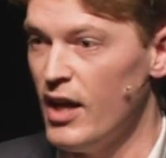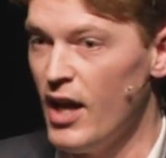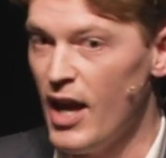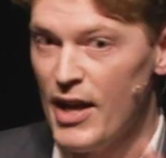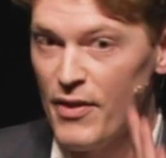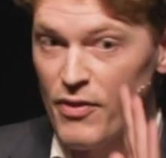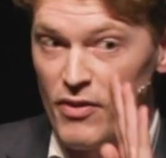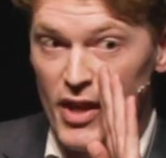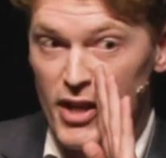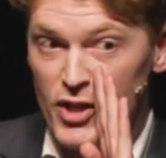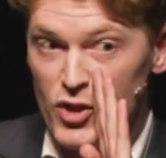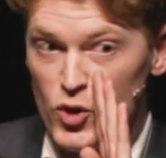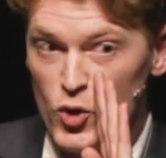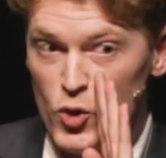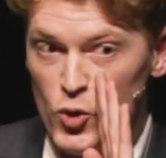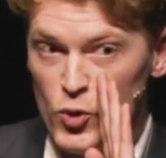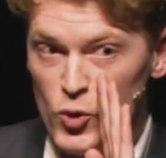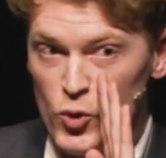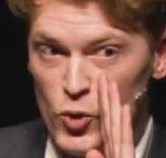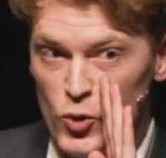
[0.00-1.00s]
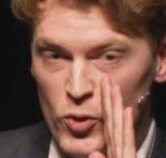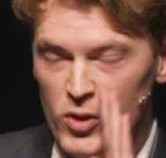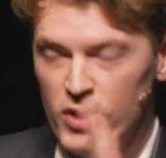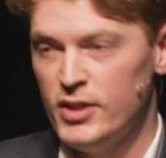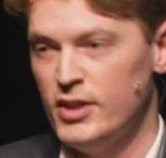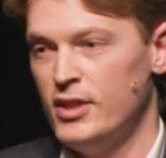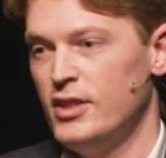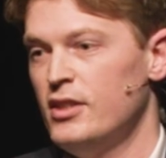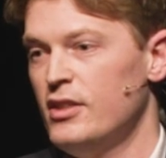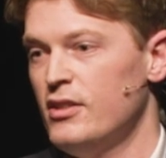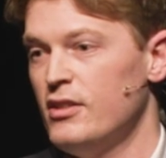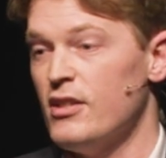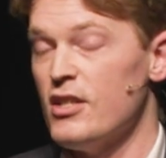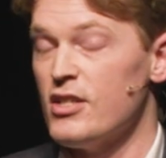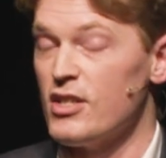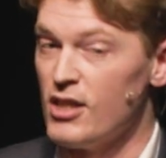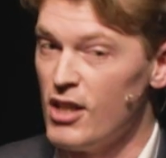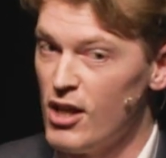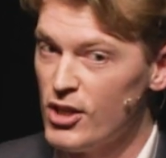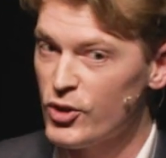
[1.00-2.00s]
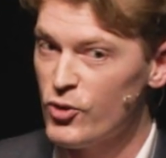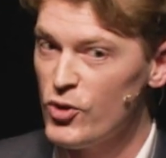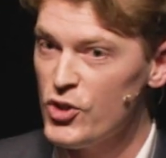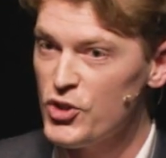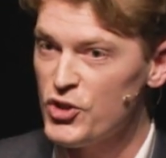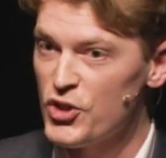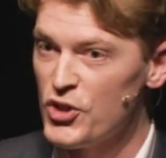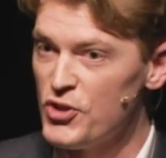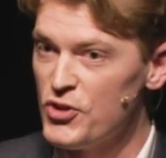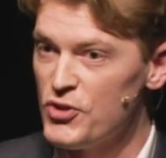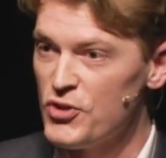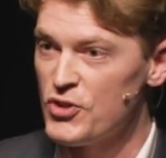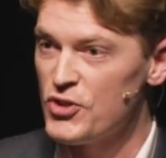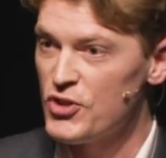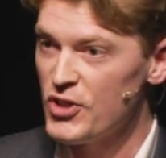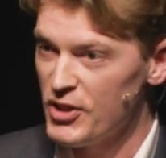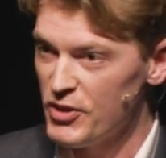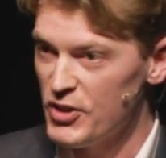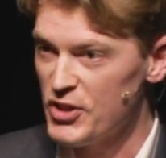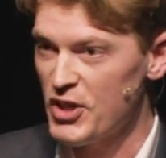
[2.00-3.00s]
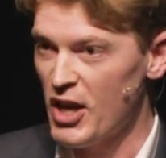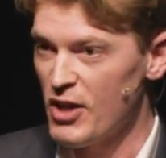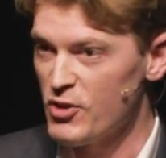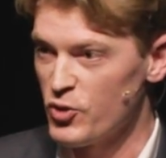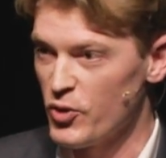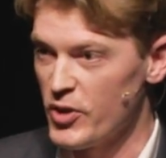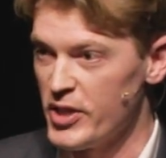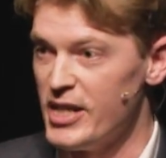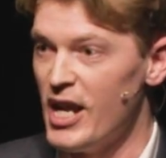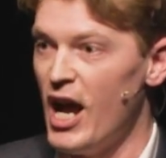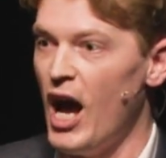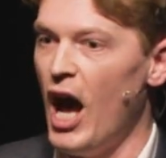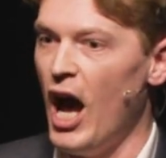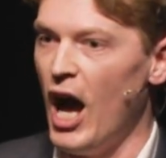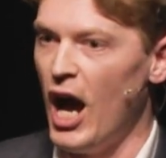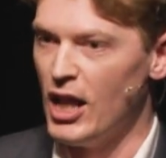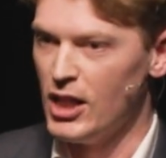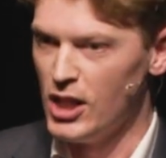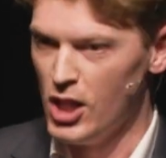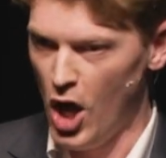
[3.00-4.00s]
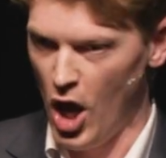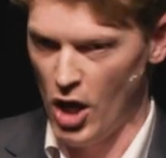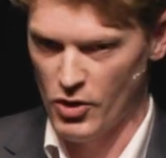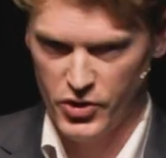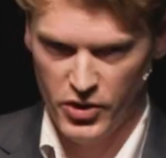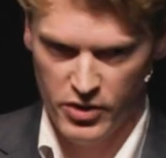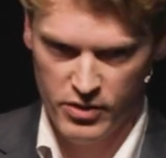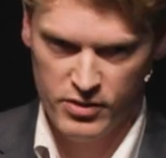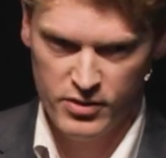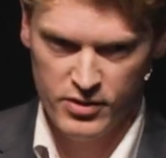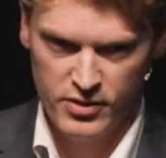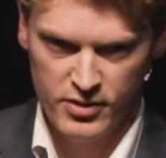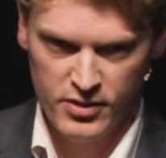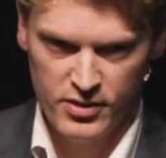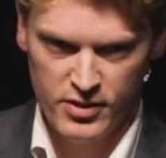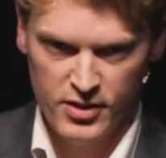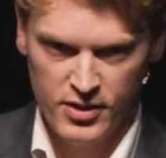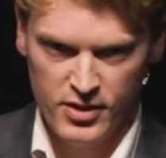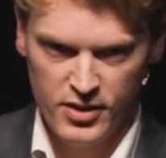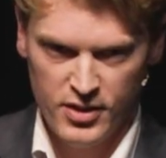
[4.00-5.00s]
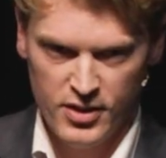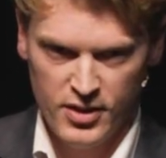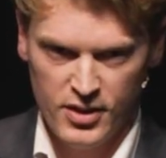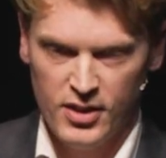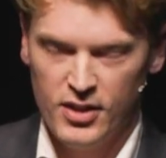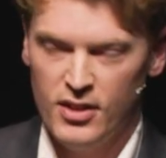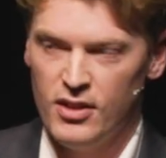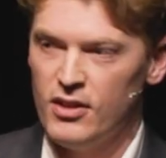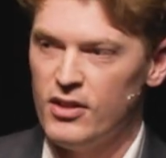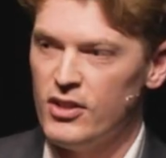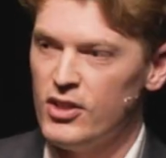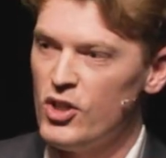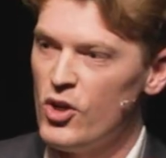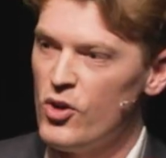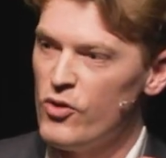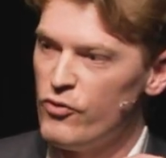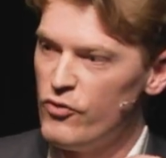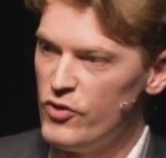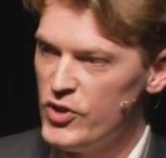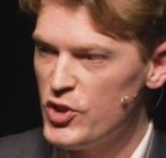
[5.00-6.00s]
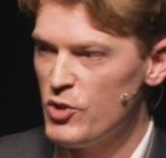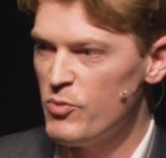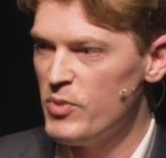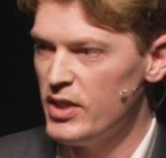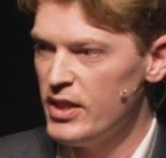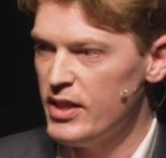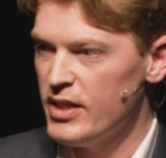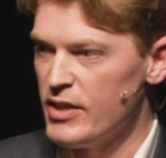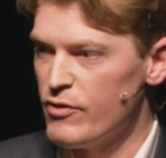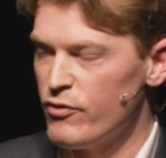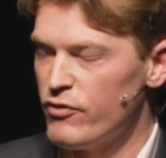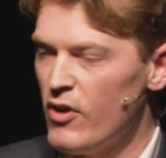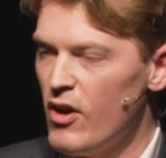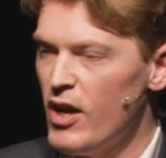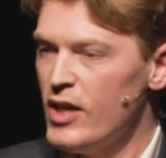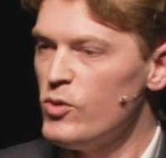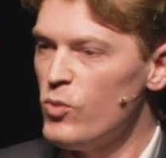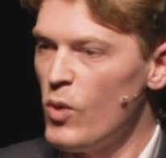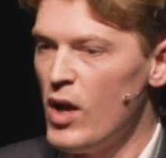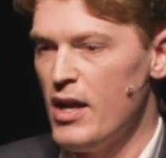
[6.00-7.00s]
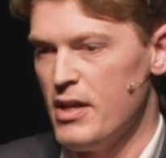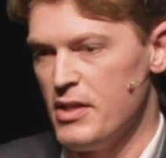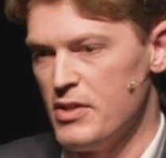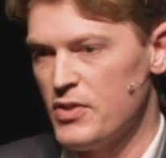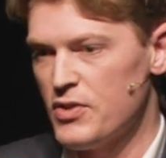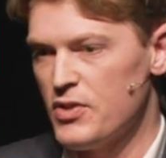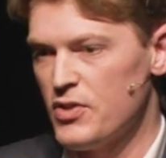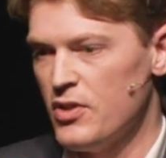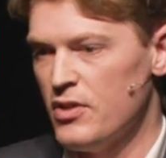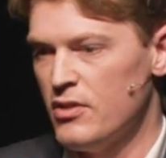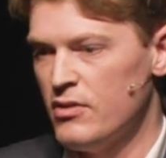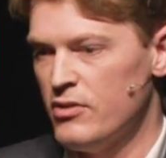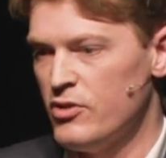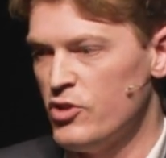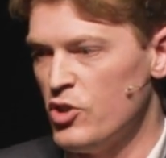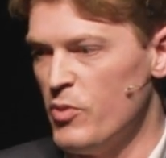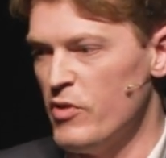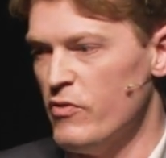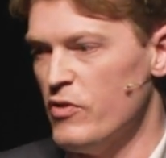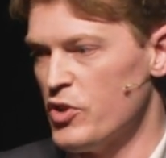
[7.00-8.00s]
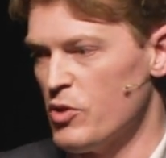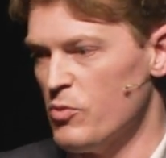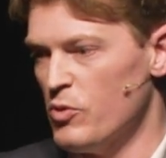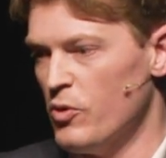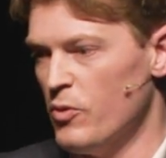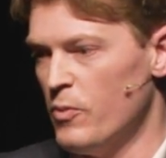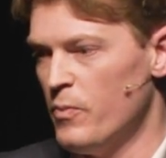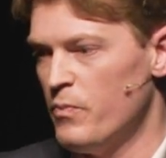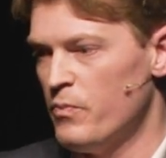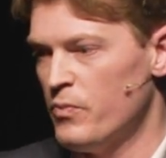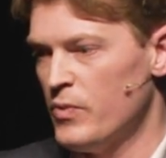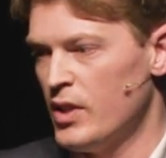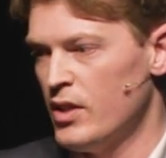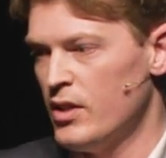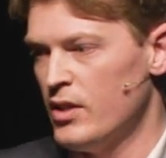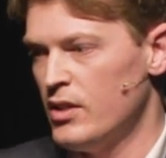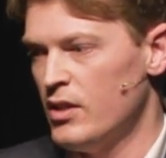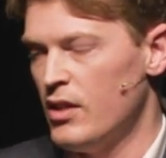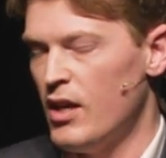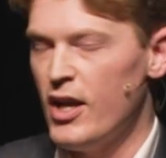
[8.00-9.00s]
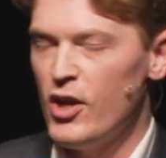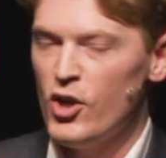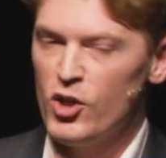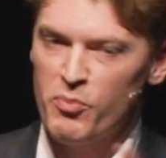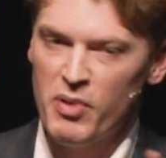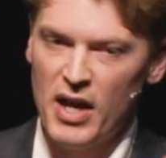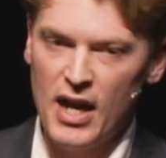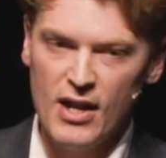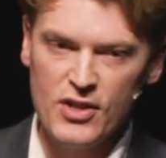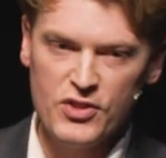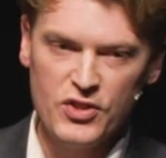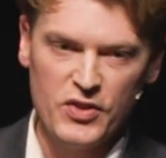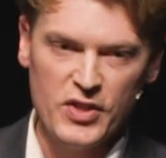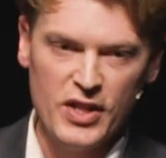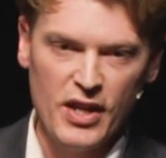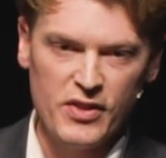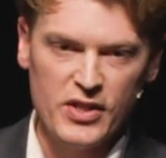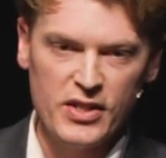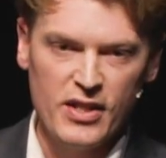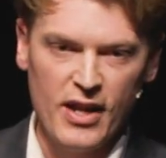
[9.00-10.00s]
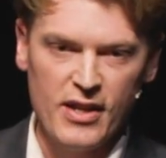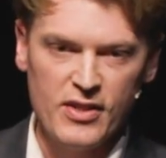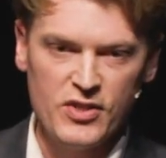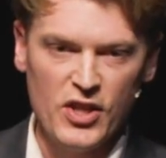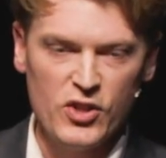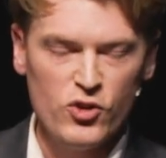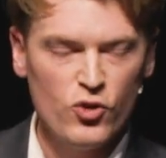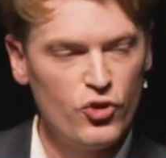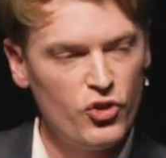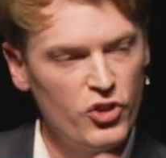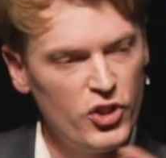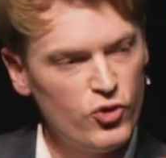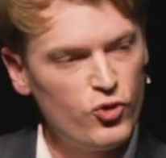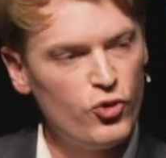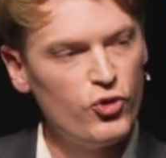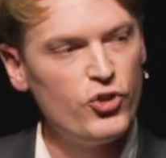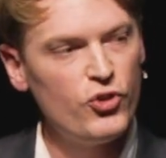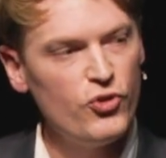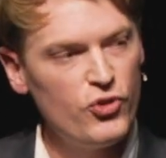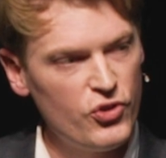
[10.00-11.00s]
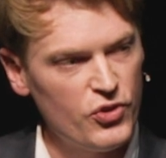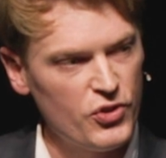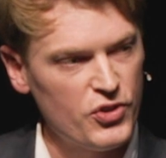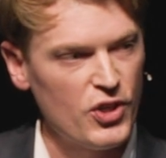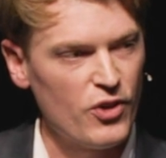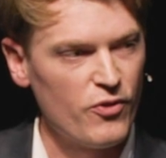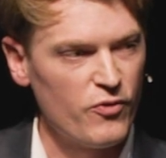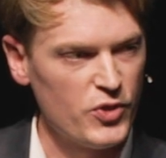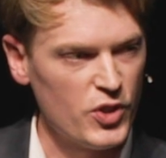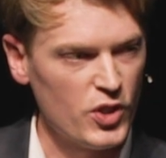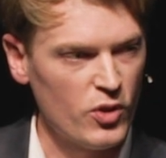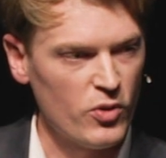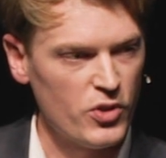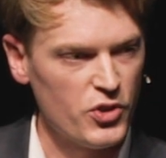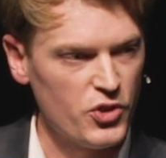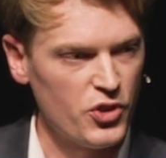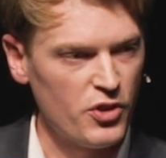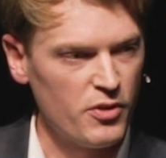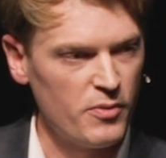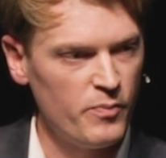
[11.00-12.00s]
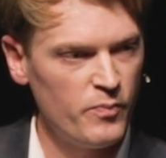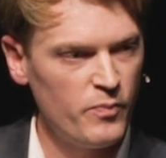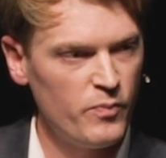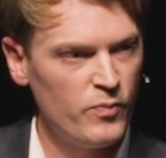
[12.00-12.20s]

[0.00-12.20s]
And they do. There's a lot of Christians in this country. A lot. Visibility. Find ways to be visible. I heard a pastor the other day say you should introduce yourself as a Christian.